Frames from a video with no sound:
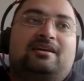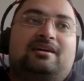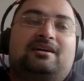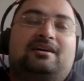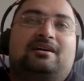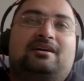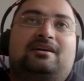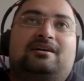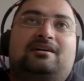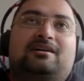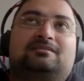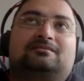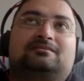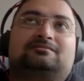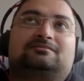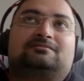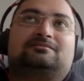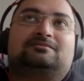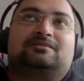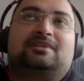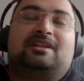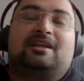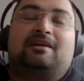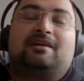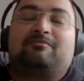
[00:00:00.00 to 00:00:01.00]

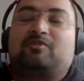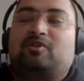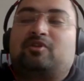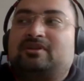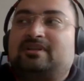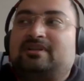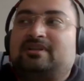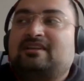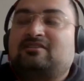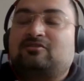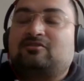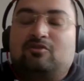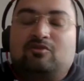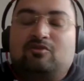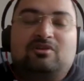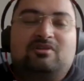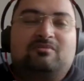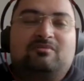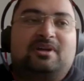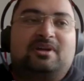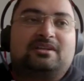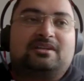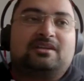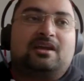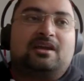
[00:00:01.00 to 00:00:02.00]
Well, I'm not that
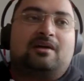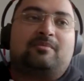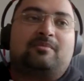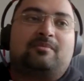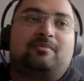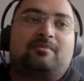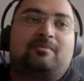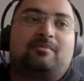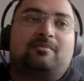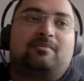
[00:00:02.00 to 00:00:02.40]
old, but yeah,